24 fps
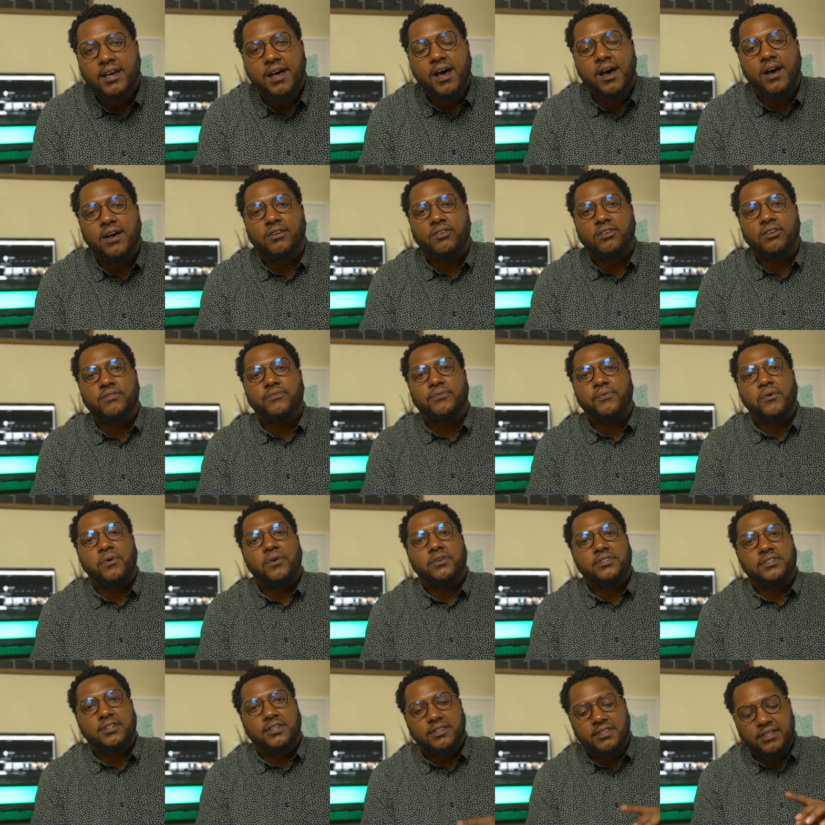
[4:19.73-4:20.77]
Look
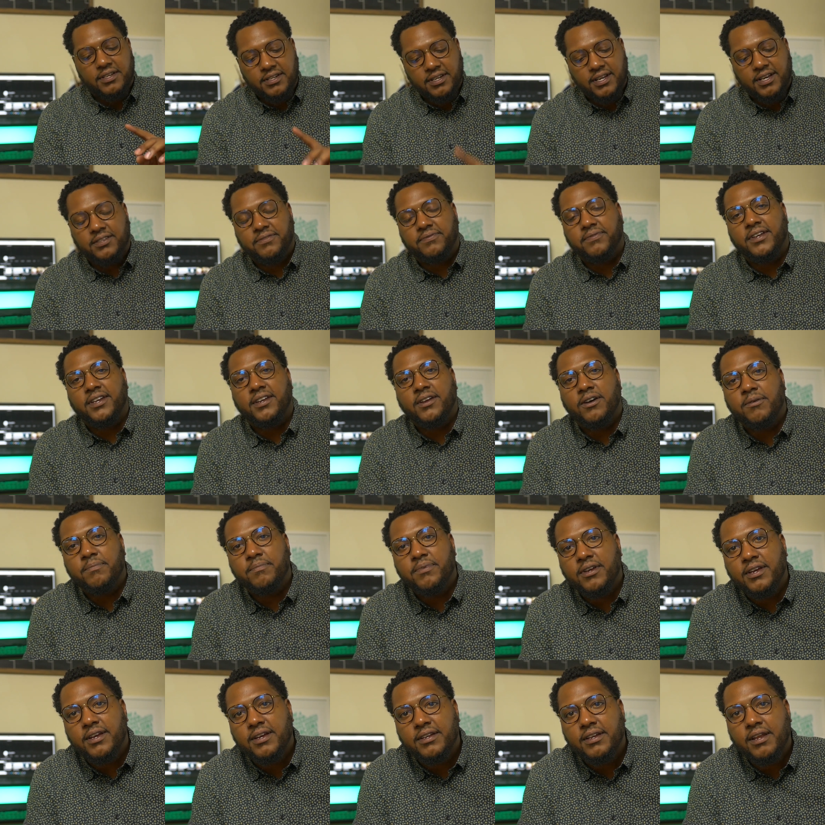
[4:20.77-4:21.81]
forward to the next video
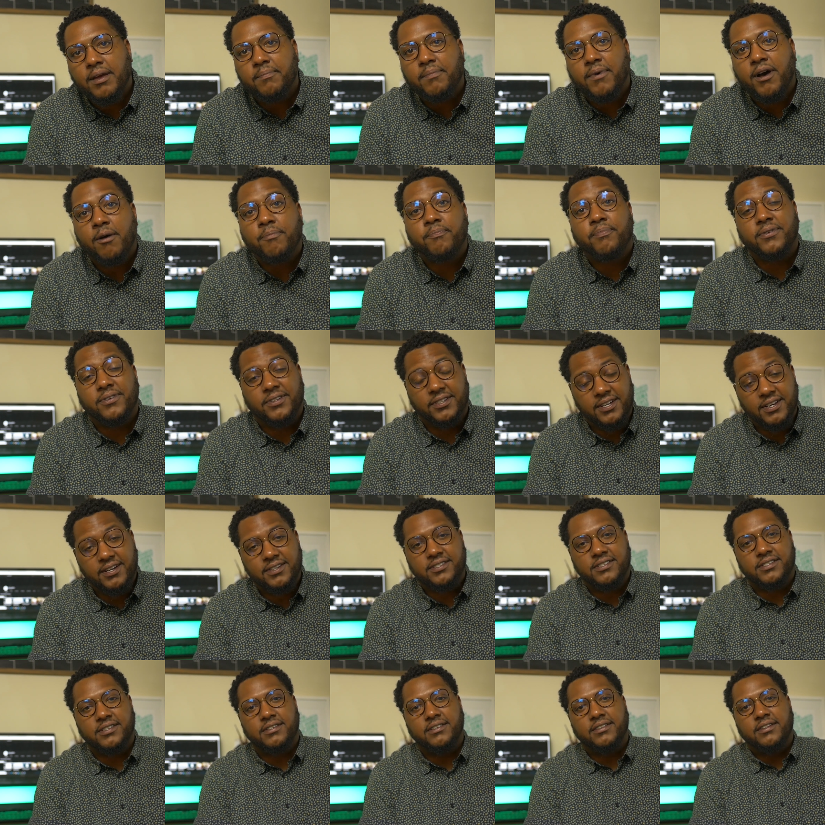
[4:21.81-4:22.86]
being about
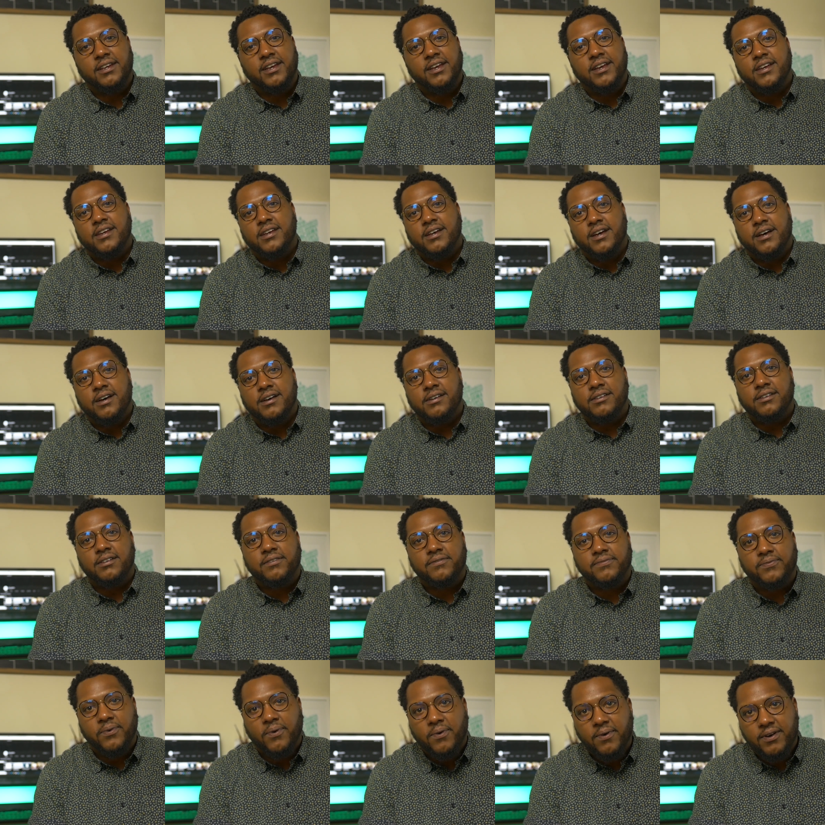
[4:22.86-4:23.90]
production.
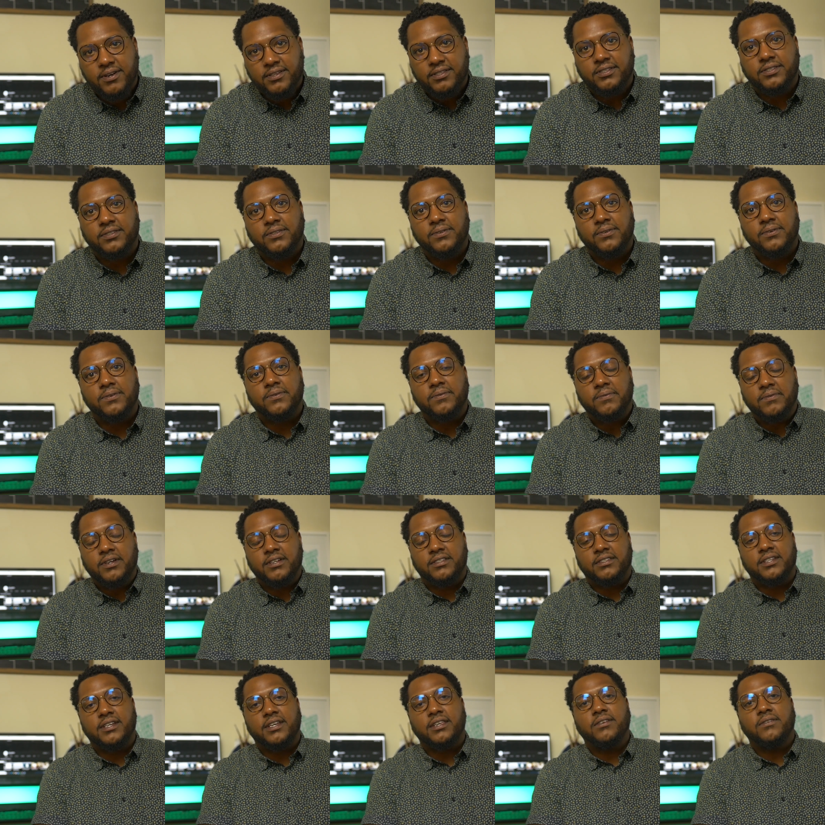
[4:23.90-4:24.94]
Look forward to
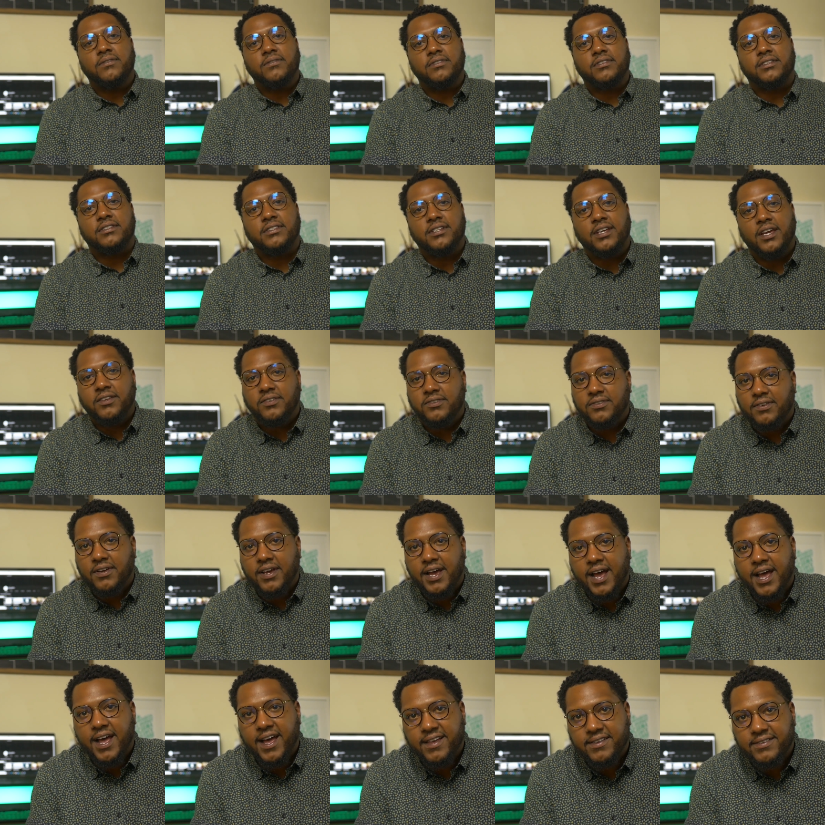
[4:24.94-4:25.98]
continue to teach you
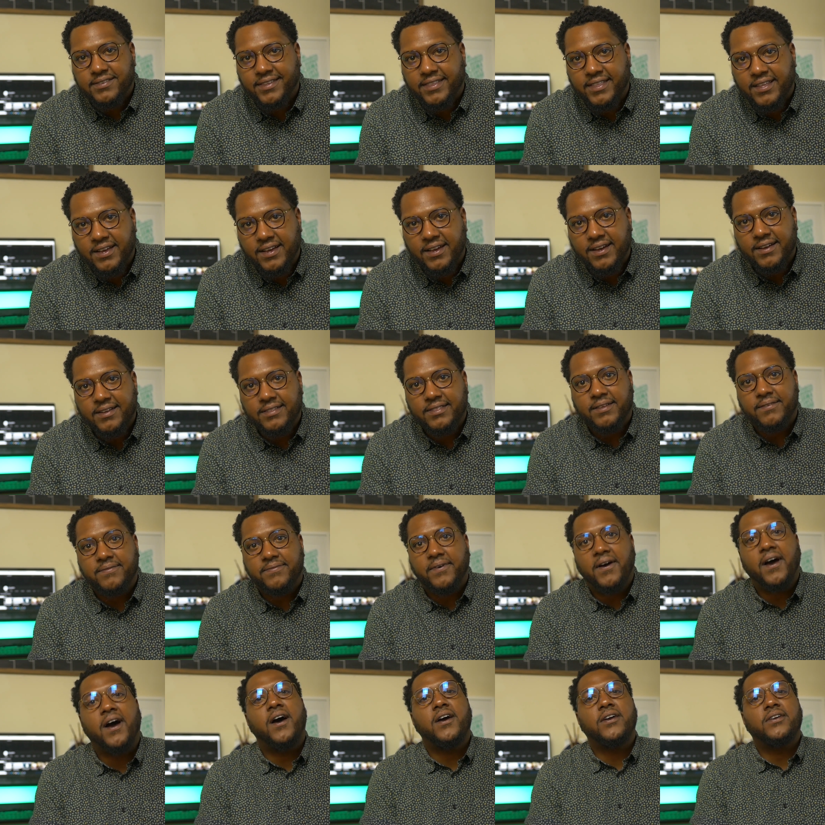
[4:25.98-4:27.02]
guys the
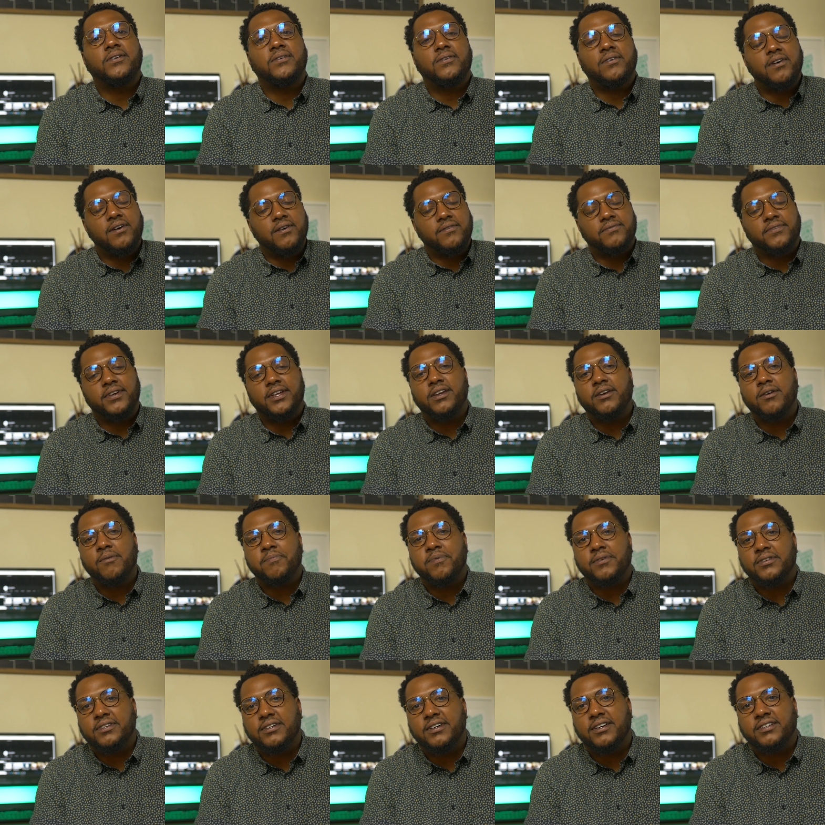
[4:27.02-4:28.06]
value of video
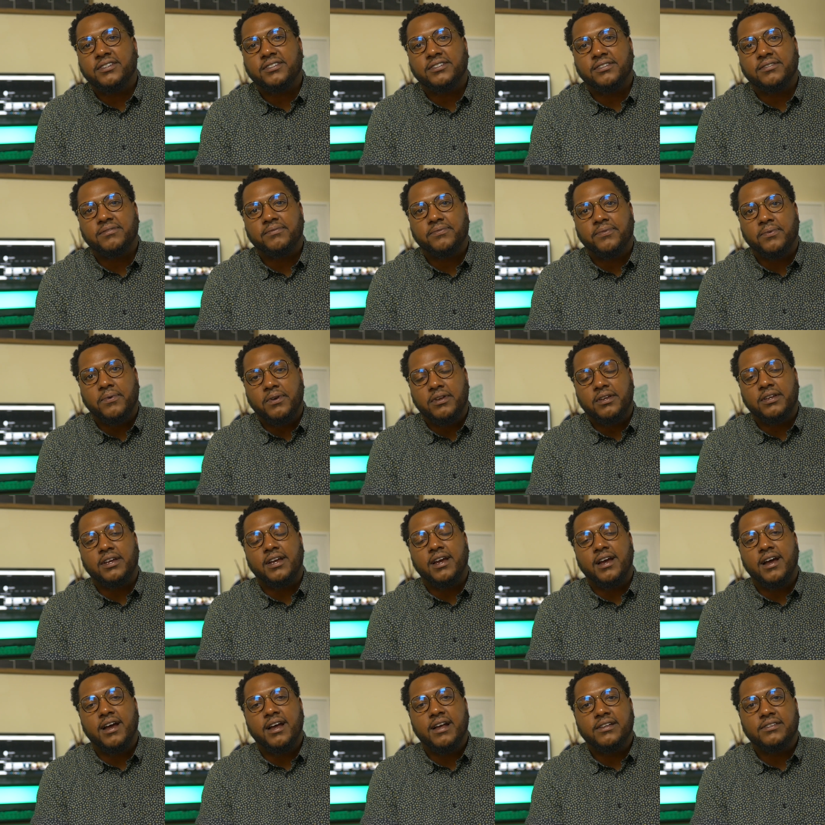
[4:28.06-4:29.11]
production for you
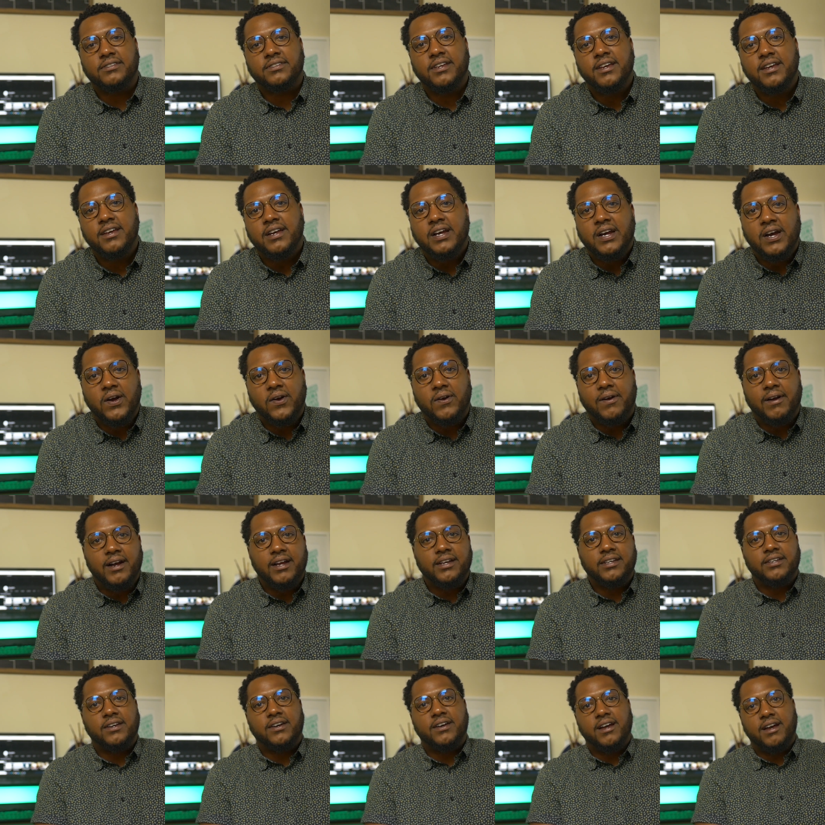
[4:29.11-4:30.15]
guys. All
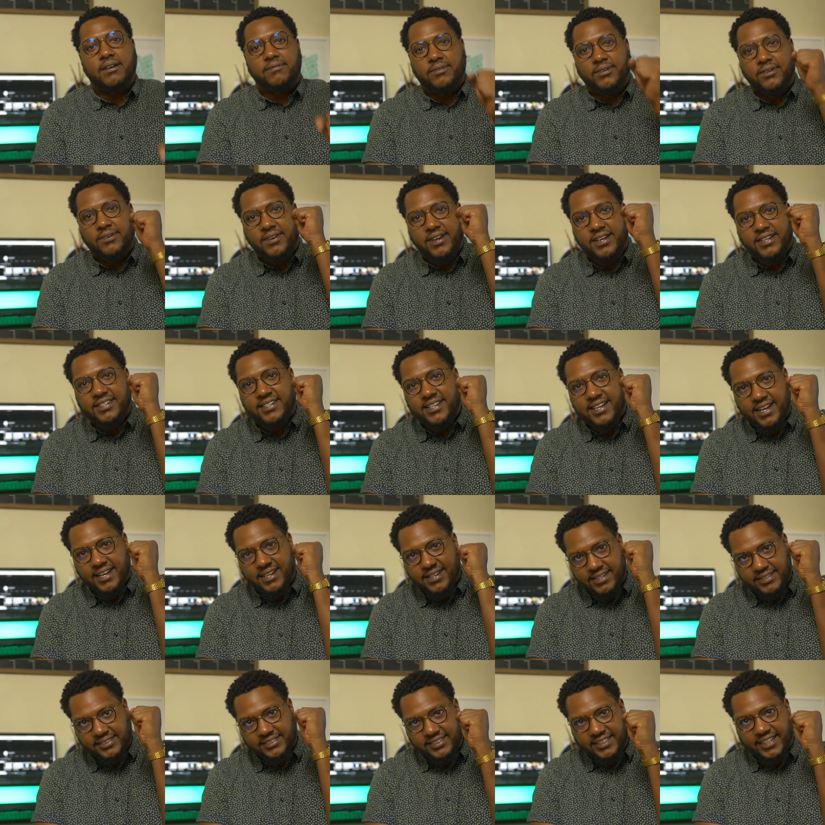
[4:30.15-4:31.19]
right, y'all have a great day.
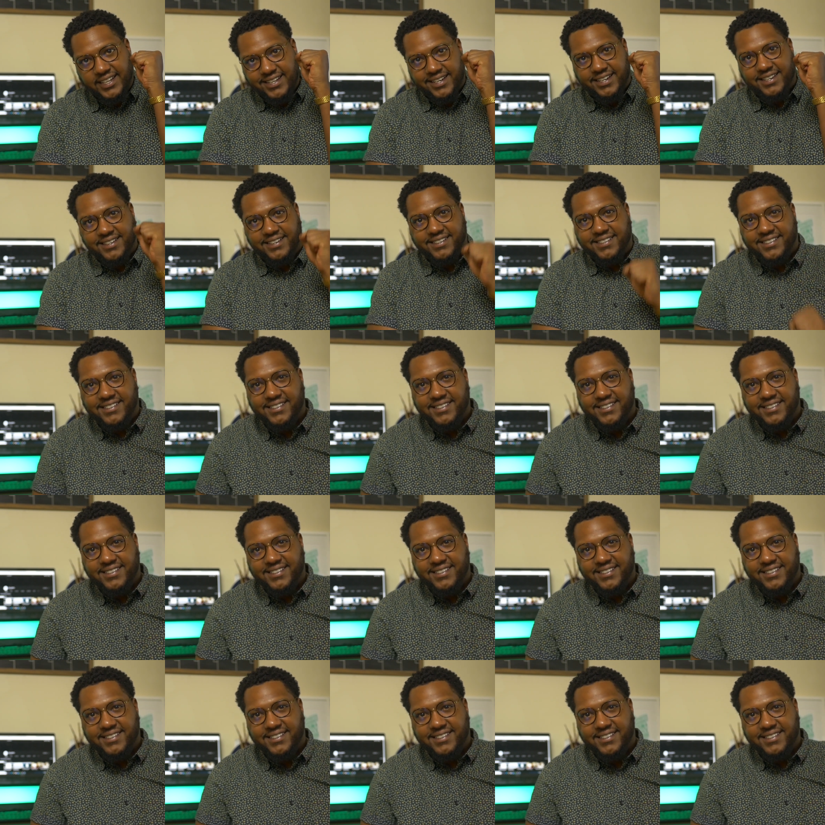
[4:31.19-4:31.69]
Let's get it.